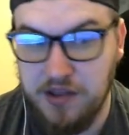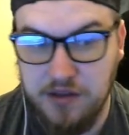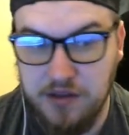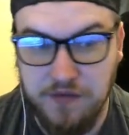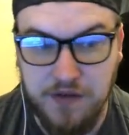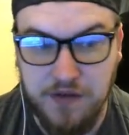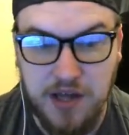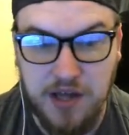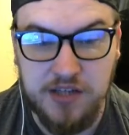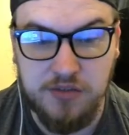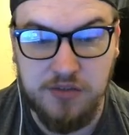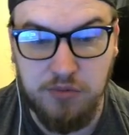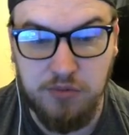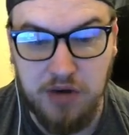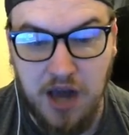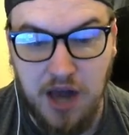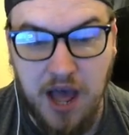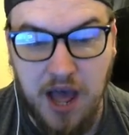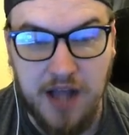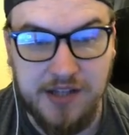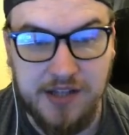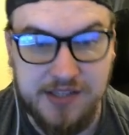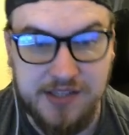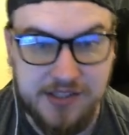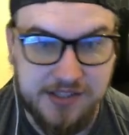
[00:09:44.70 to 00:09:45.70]
fans would
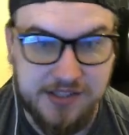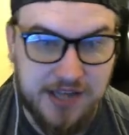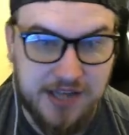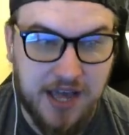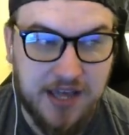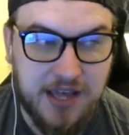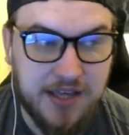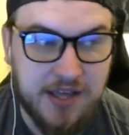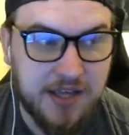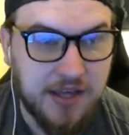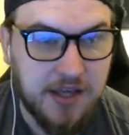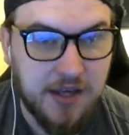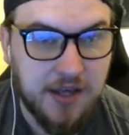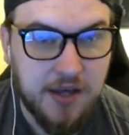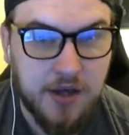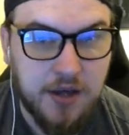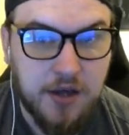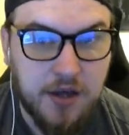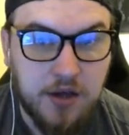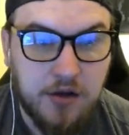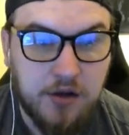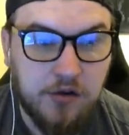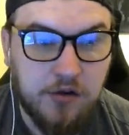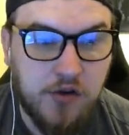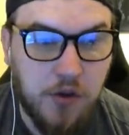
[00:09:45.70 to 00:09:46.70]
like to see.
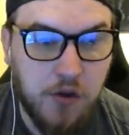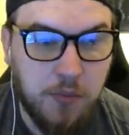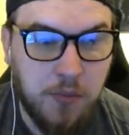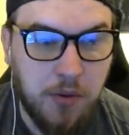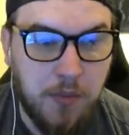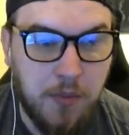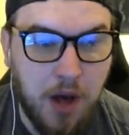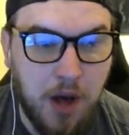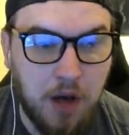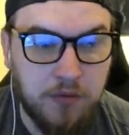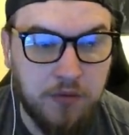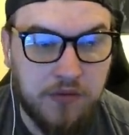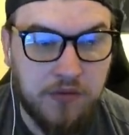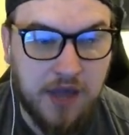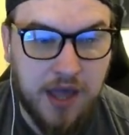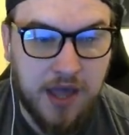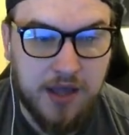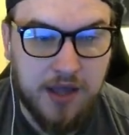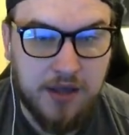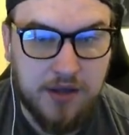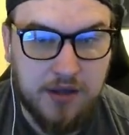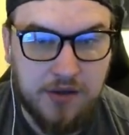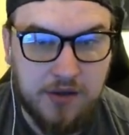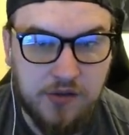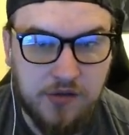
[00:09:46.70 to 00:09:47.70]

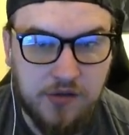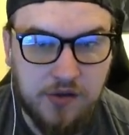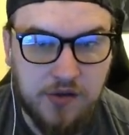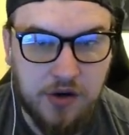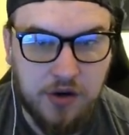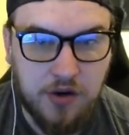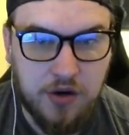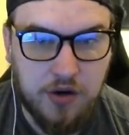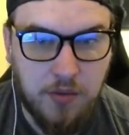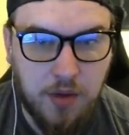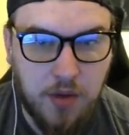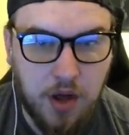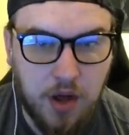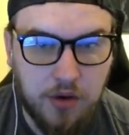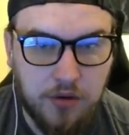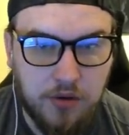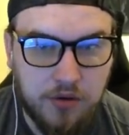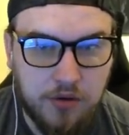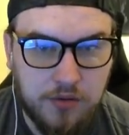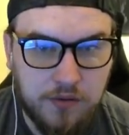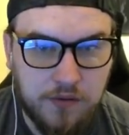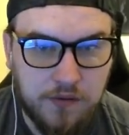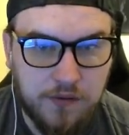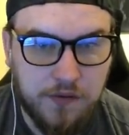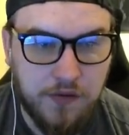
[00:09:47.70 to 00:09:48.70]
Choupo-Moting is going to come on
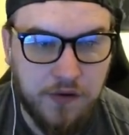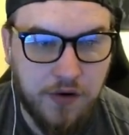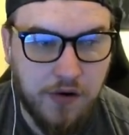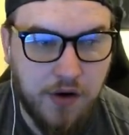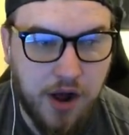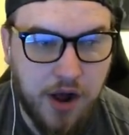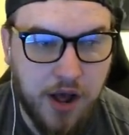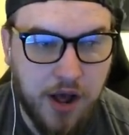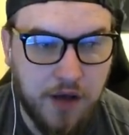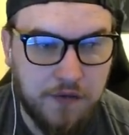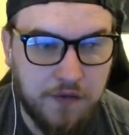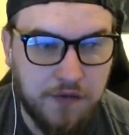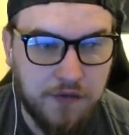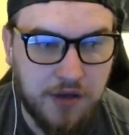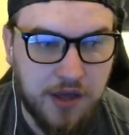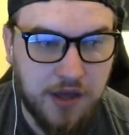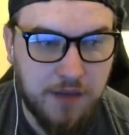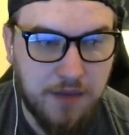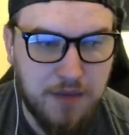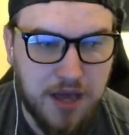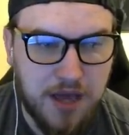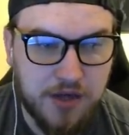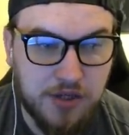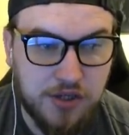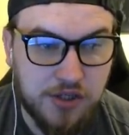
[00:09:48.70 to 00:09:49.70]
for
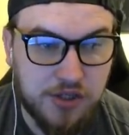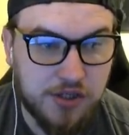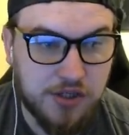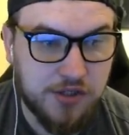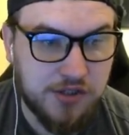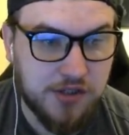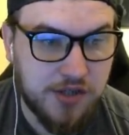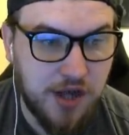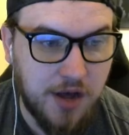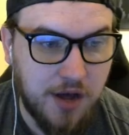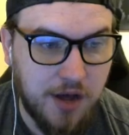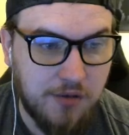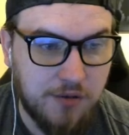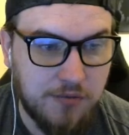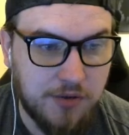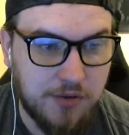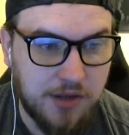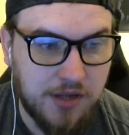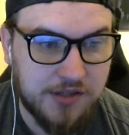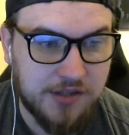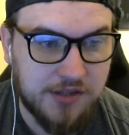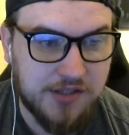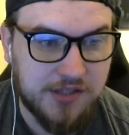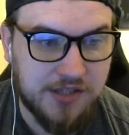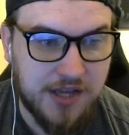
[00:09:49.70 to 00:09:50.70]
Kimmich. So
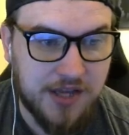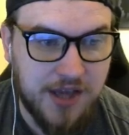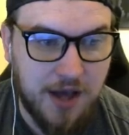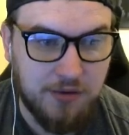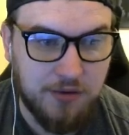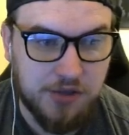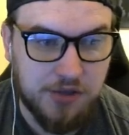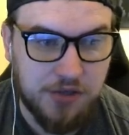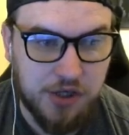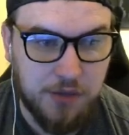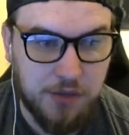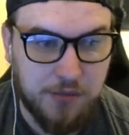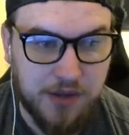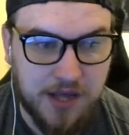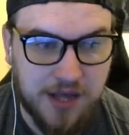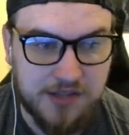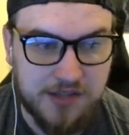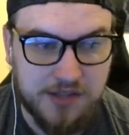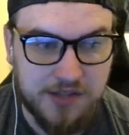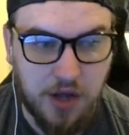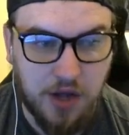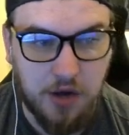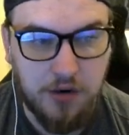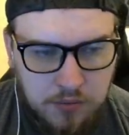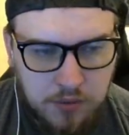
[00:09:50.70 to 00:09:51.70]
let's see how Chupa
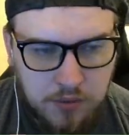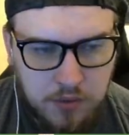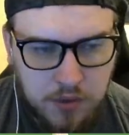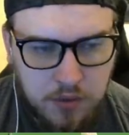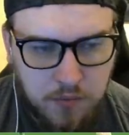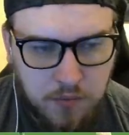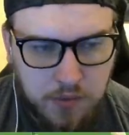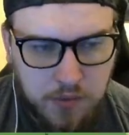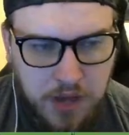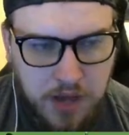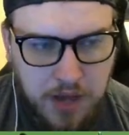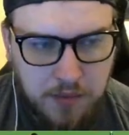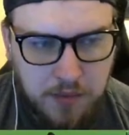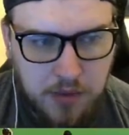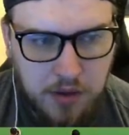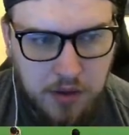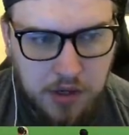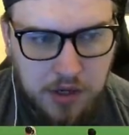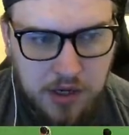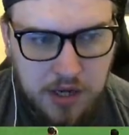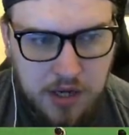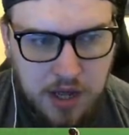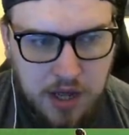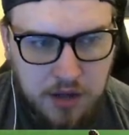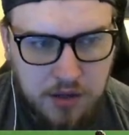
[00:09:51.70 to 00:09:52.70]
gets on. I come Bayern
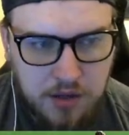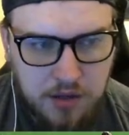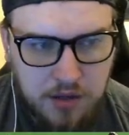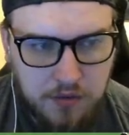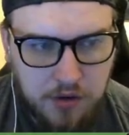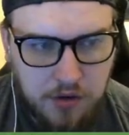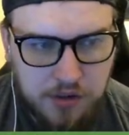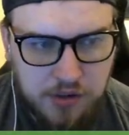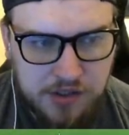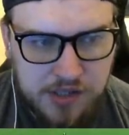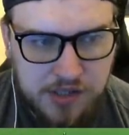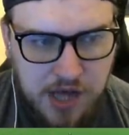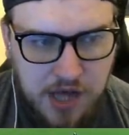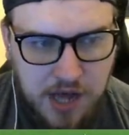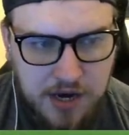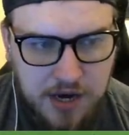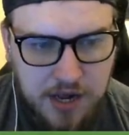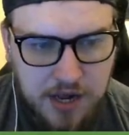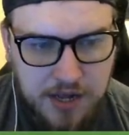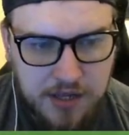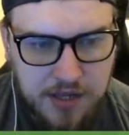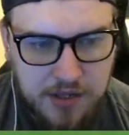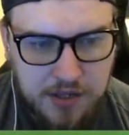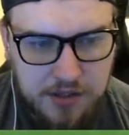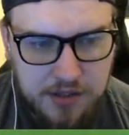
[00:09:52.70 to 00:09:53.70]
Munich now, Leroy
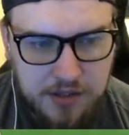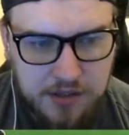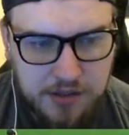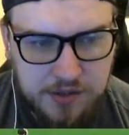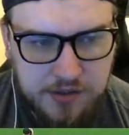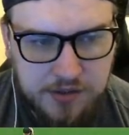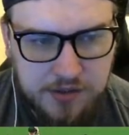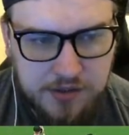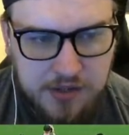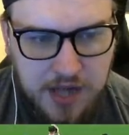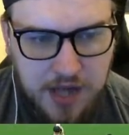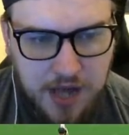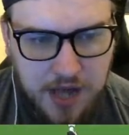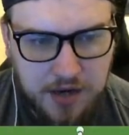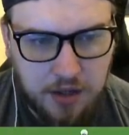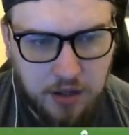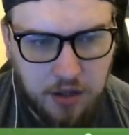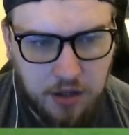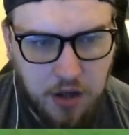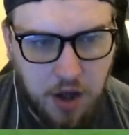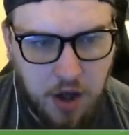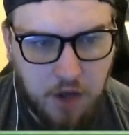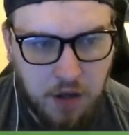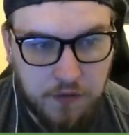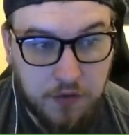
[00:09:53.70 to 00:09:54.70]
Sané. He's had a
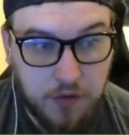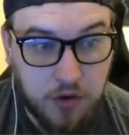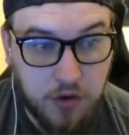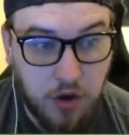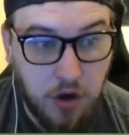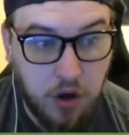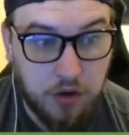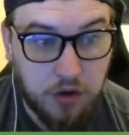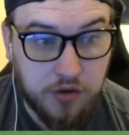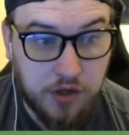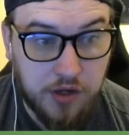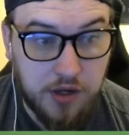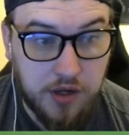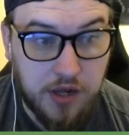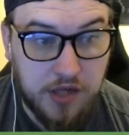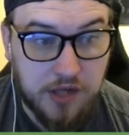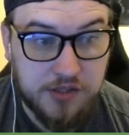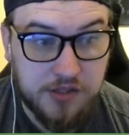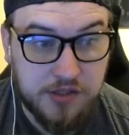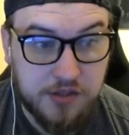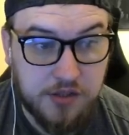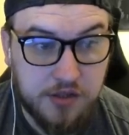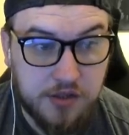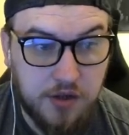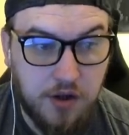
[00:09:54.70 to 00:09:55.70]
lot of good, and
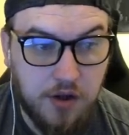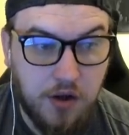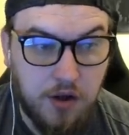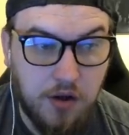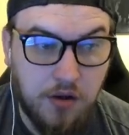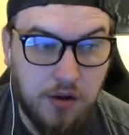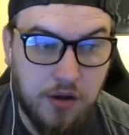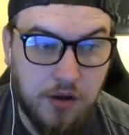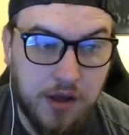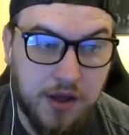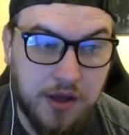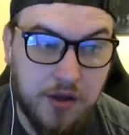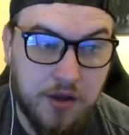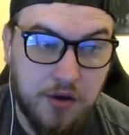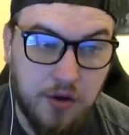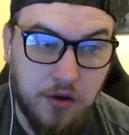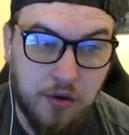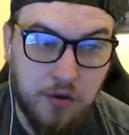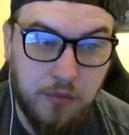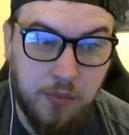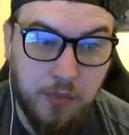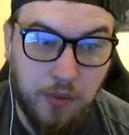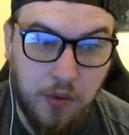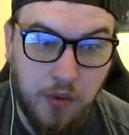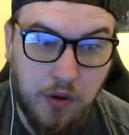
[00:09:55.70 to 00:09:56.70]
that's not a
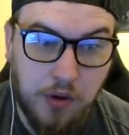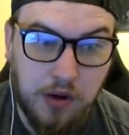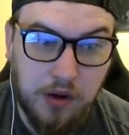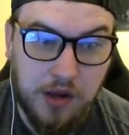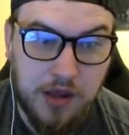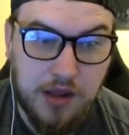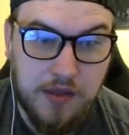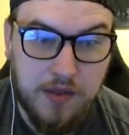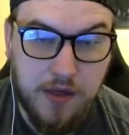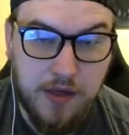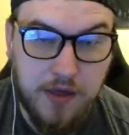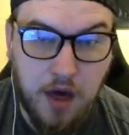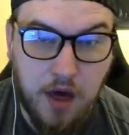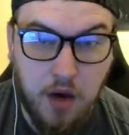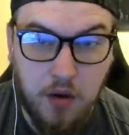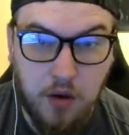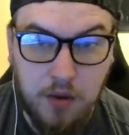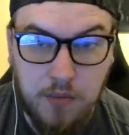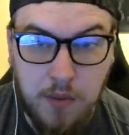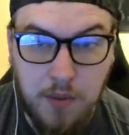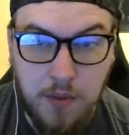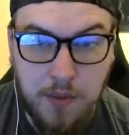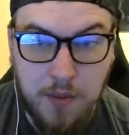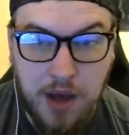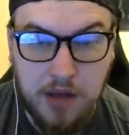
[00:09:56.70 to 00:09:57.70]
good ball in, though.
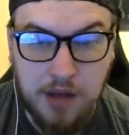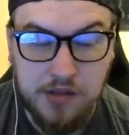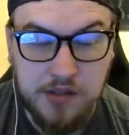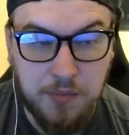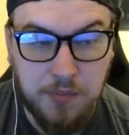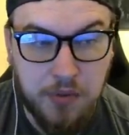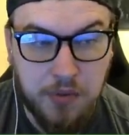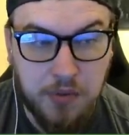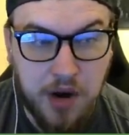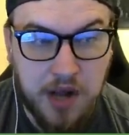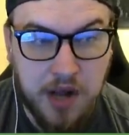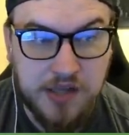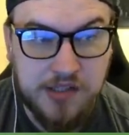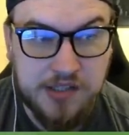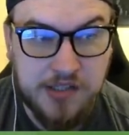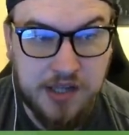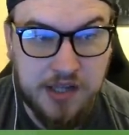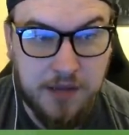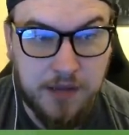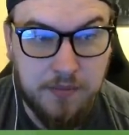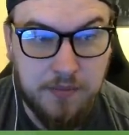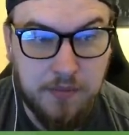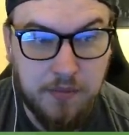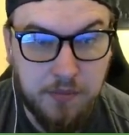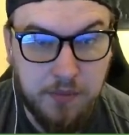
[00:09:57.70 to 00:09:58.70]
I'm about to praise
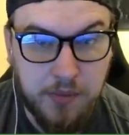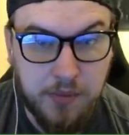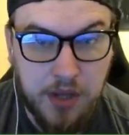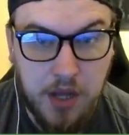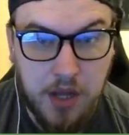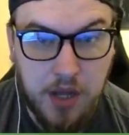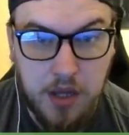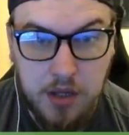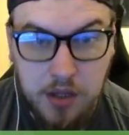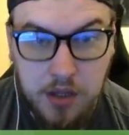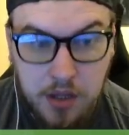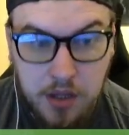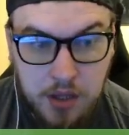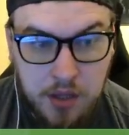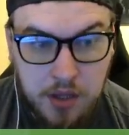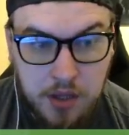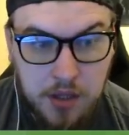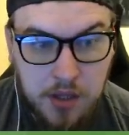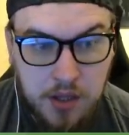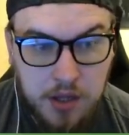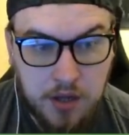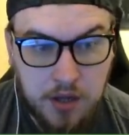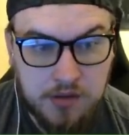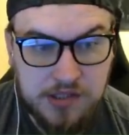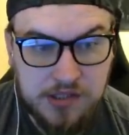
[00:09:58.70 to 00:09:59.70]
him, but that was